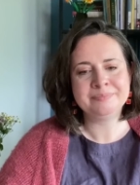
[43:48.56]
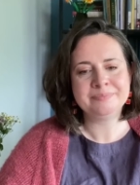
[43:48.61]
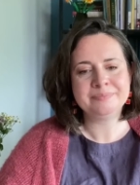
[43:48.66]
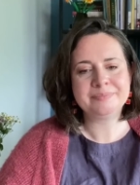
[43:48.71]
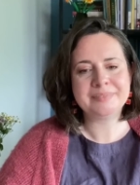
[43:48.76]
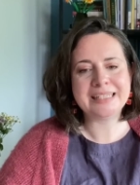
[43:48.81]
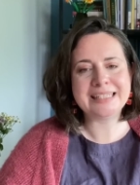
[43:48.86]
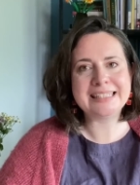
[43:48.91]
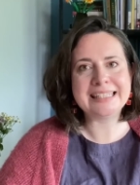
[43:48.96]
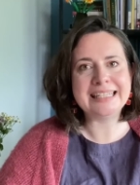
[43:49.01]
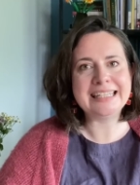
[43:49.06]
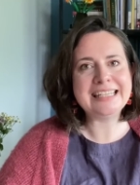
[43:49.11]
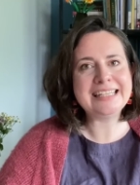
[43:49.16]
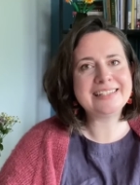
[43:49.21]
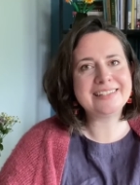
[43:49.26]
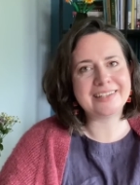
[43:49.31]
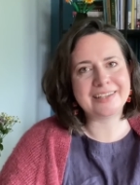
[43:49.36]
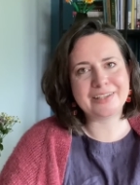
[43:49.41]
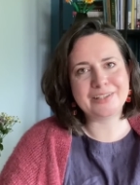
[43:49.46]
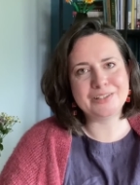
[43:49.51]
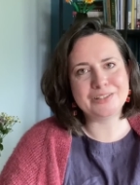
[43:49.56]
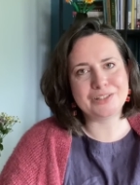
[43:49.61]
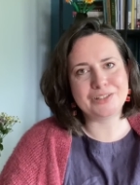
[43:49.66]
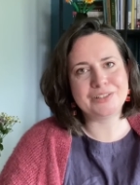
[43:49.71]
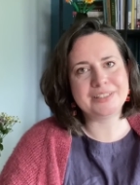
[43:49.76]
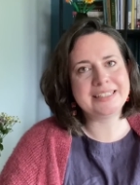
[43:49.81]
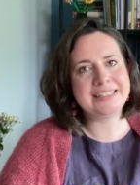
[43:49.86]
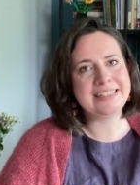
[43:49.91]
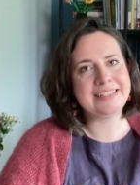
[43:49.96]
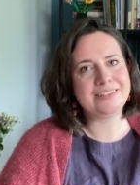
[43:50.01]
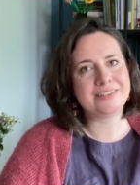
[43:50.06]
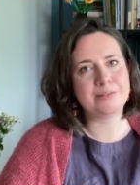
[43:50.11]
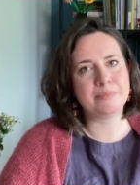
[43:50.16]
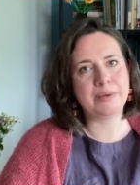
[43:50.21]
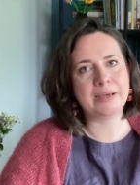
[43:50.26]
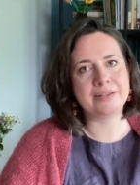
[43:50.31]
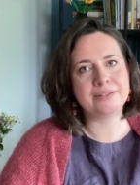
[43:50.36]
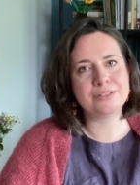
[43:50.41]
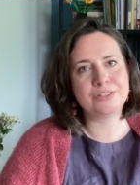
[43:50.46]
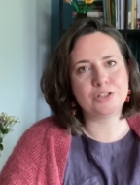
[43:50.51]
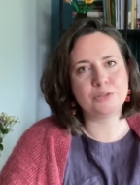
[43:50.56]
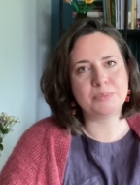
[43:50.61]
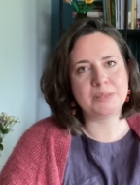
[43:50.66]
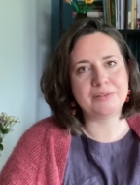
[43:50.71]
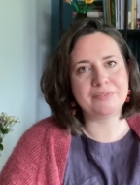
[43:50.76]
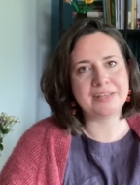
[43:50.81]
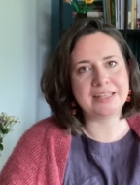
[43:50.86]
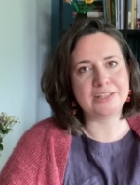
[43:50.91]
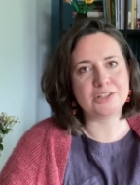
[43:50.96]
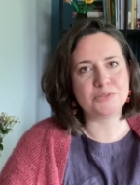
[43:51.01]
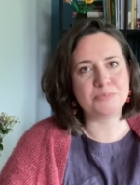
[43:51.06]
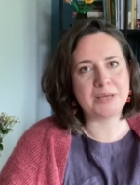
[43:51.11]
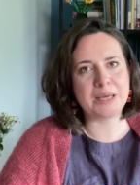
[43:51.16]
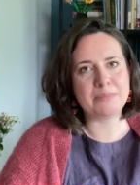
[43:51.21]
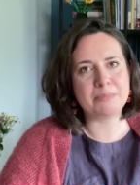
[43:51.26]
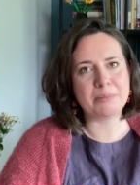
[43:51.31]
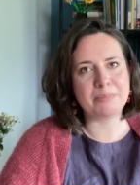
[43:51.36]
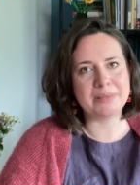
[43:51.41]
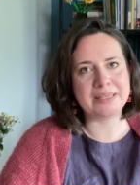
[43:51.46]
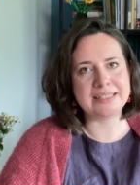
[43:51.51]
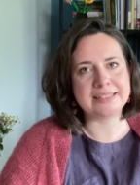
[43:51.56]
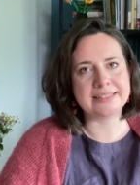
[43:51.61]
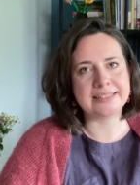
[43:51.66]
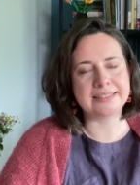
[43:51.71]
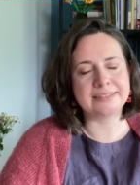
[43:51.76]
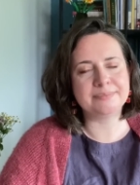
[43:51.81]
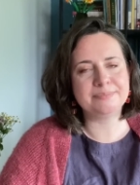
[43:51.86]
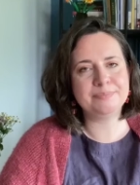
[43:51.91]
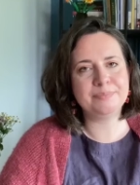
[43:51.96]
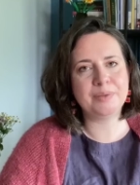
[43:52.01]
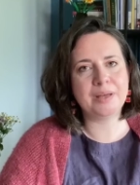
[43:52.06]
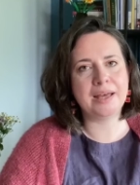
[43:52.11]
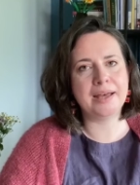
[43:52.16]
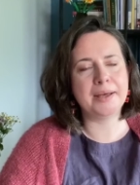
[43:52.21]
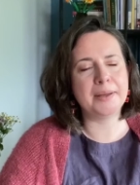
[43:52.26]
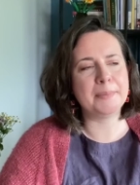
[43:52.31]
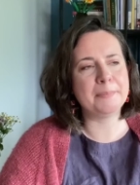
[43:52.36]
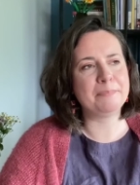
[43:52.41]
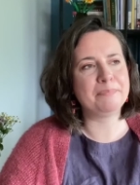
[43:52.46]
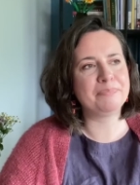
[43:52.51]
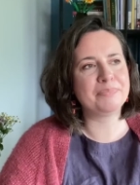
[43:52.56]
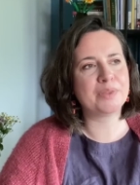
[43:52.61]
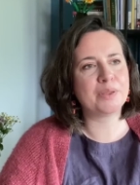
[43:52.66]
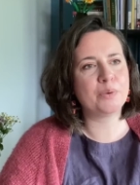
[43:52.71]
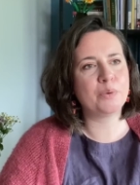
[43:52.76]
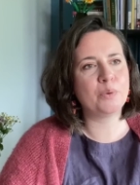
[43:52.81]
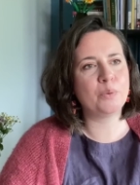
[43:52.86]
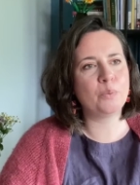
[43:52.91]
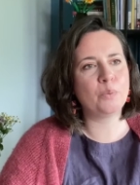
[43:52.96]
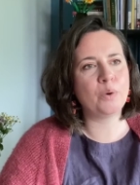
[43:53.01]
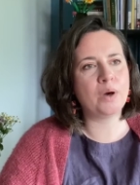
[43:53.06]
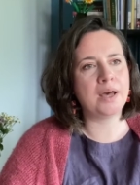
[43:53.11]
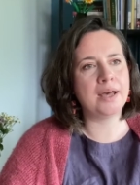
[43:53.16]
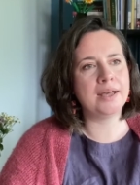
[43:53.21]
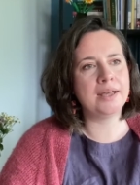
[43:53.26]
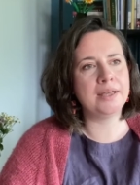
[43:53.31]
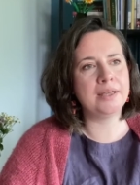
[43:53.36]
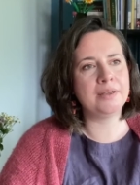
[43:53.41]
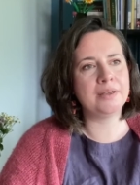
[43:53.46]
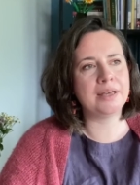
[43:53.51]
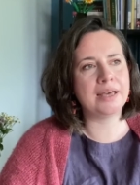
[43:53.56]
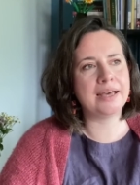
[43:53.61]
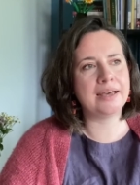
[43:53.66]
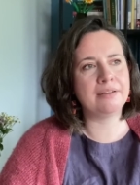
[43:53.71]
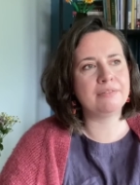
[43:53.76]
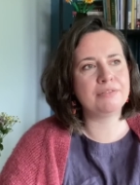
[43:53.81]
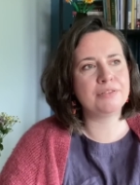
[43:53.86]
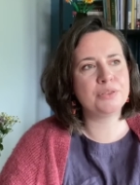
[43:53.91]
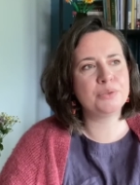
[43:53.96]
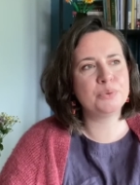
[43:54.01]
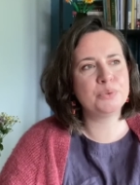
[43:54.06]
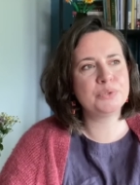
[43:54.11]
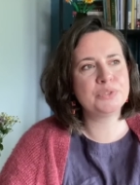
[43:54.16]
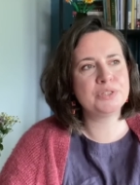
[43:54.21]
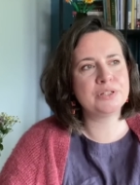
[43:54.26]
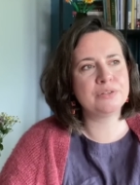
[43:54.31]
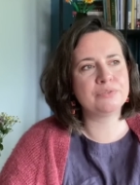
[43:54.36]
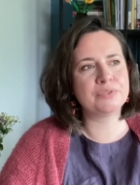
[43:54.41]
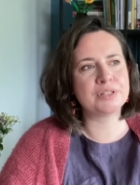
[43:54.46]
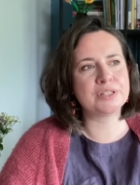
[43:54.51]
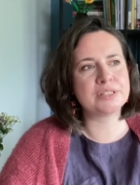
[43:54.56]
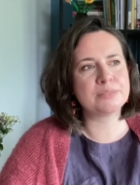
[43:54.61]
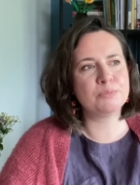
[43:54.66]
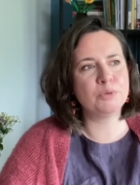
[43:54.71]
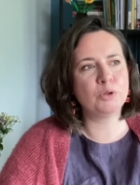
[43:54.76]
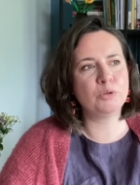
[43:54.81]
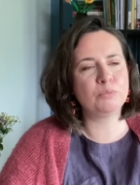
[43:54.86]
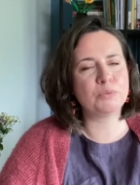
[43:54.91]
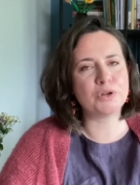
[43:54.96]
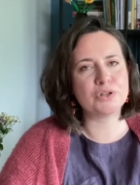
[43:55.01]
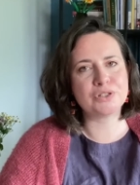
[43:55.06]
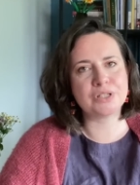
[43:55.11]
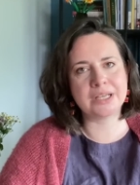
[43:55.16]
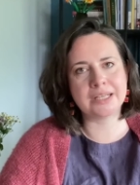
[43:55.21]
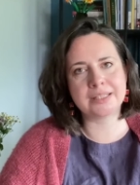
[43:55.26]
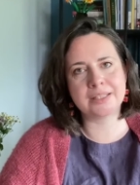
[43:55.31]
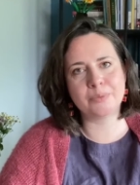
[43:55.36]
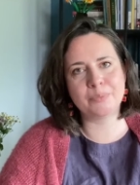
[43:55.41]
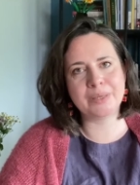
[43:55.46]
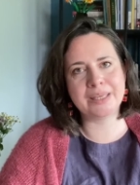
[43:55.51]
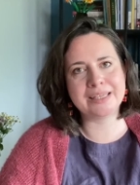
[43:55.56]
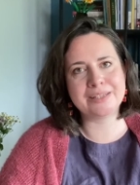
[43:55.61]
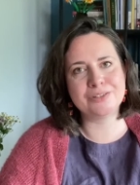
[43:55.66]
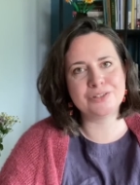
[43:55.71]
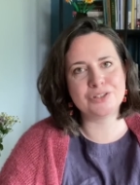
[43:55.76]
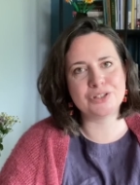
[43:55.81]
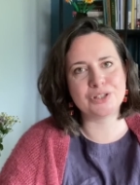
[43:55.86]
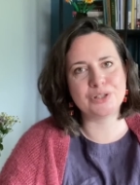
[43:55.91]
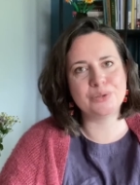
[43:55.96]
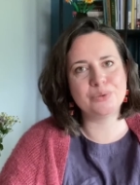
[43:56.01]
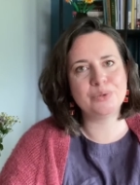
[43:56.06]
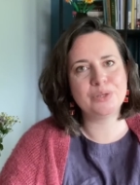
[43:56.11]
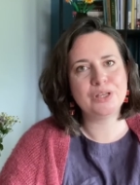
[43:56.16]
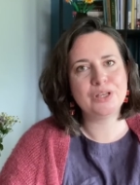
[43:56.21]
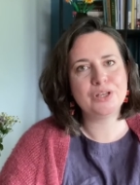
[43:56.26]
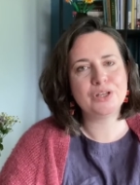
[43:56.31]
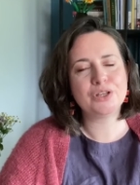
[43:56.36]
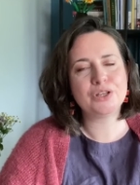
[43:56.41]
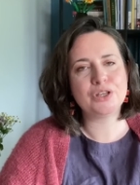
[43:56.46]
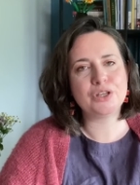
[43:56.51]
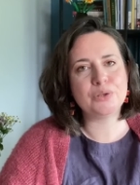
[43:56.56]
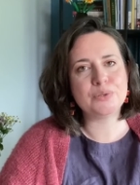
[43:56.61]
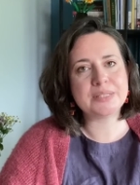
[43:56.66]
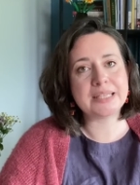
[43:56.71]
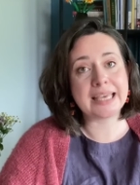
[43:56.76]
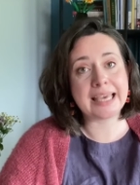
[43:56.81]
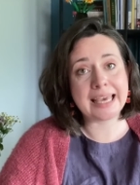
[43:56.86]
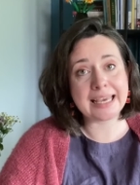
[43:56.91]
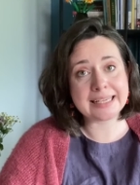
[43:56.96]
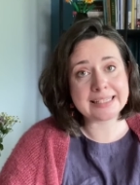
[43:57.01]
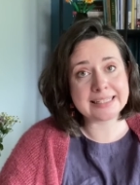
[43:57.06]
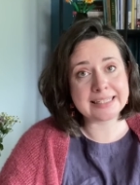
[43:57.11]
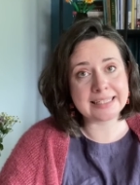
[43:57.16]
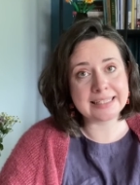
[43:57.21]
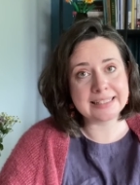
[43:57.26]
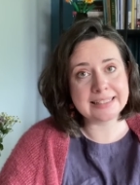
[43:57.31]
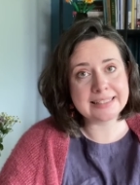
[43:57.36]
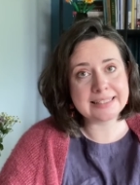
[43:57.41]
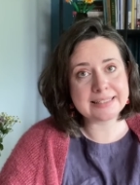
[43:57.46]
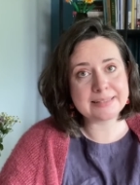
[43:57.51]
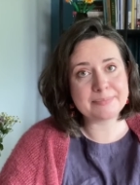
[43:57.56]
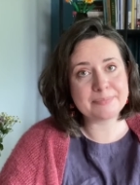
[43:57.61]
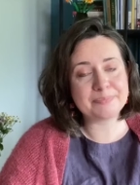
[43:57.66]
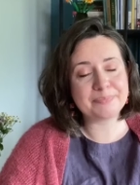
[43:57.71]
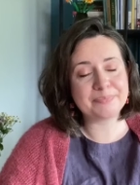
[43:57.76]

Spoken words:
it's the least I can do to teach them how to do a bit of English paper piecing. I have thought of a small project that we can do using hexagons.